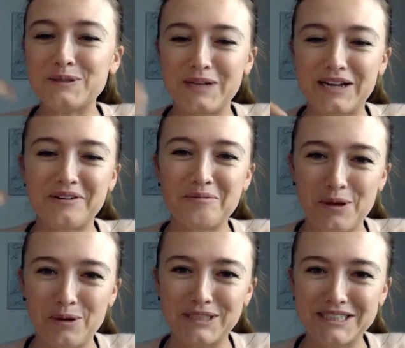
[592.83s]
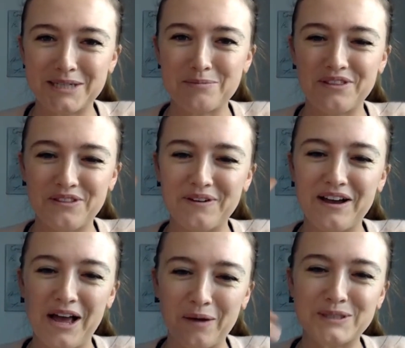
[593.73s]
whenever I'm coaching someone through it,
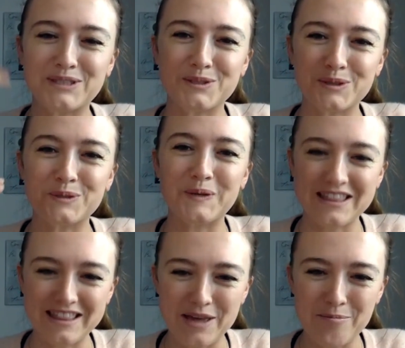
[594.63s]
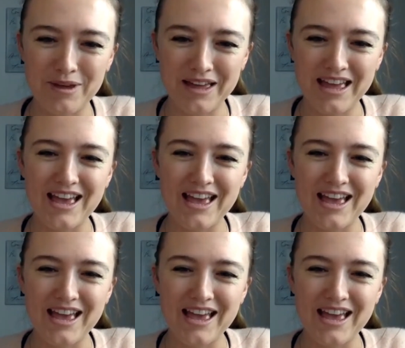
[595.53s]
I always do it with them.